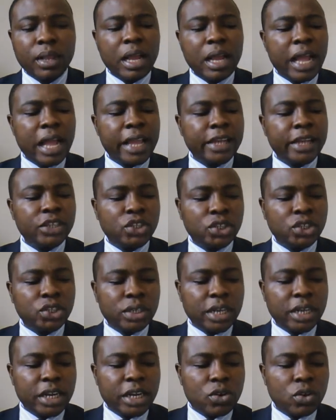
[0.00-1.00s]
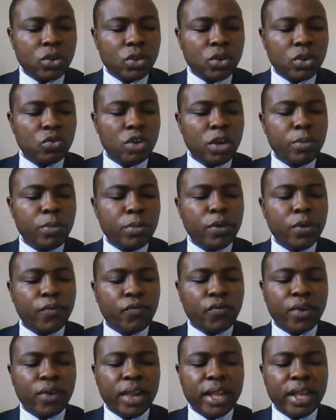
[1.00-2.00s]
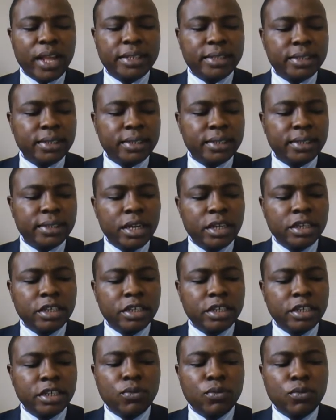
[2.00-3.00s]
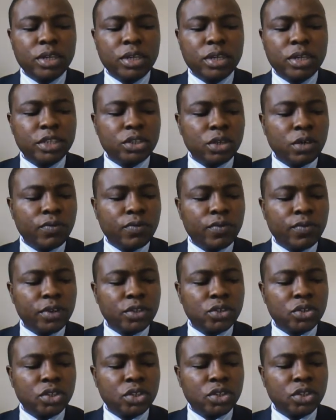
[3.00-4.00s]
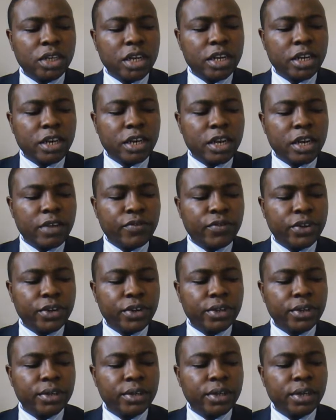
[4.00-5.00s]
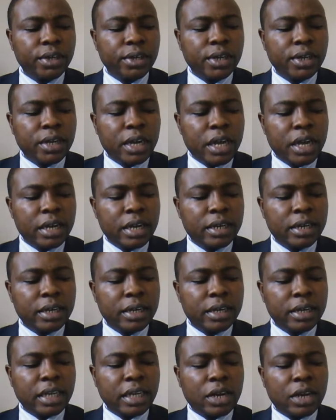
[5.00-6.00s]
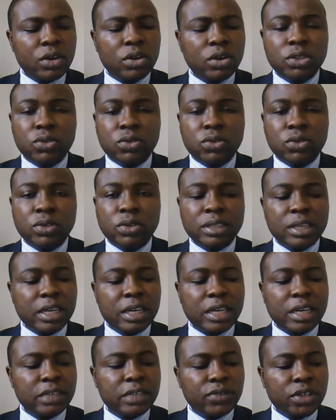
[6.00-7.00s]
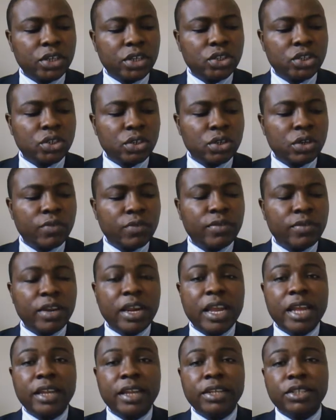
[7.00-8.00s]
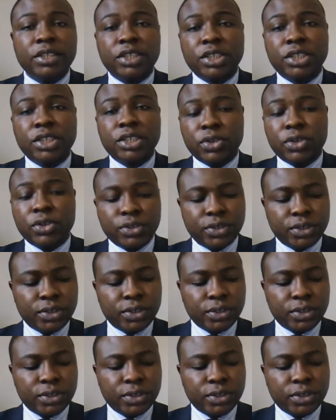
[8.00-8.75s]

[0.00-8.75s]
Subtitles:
I ensure that the curriculum reflects the models of instructional delivery and the psychological classification of the learning theories.